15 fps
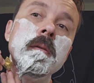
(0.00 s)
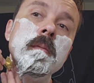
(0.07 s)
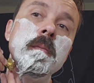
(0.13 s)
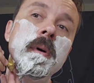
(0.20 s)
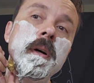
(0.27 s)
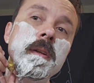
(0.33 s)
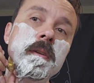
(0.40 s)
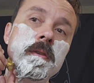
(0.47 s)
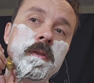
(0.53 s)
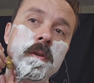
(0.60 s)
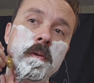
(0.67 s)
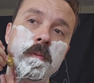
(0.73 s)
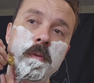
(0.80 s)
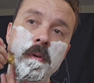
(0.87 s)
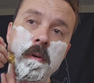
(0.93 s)
Buy this
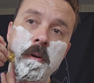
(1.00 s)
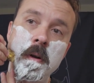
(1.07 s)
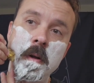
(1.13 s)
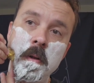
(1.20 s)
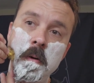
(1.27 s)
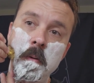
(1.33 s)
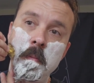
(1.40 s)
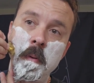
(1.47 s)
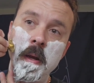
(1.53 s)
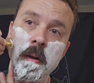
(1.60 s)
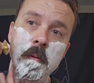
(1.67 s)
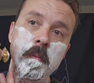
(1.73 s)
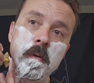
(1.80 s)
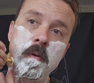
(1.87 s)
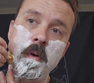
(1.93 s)
soap for a dollar. Ba
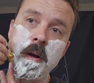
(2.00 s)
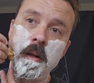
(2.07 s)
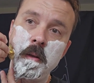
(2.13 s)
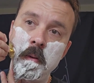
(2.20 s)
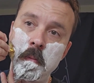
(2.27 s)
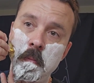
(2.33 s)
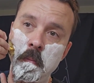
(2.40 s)
quite,